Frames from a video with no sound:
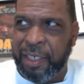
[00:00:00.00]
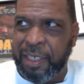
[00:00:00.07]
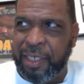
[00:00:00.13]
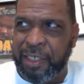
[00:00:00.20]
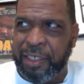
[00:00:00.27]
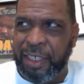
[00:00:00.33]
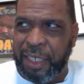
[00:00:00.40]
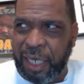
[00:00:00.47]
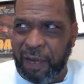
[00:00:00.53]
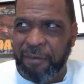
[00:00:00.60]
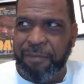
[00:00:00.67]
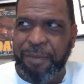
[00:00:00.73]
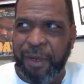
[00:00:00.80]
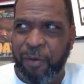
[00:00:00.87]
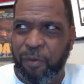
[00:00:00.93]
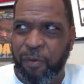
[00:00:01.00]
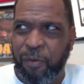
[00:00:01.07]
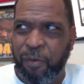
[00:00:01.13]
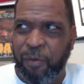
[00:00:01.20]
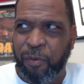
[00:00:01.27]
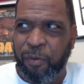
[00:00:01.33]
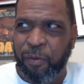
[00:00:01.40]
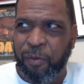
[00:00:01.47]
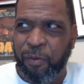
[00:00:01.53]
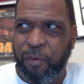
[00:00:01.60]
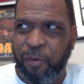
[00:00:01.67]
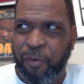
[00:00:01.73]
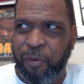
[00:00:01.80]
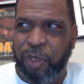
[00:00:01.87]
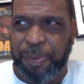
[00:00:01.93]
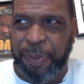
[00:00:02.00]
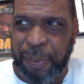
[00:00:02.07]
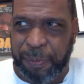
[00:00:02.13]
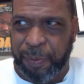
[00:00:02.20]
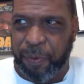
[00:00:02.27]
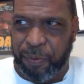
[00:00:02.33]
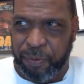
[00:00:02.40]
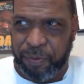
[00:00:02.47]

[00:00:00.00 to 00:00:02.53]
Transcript: The government wants to control the people.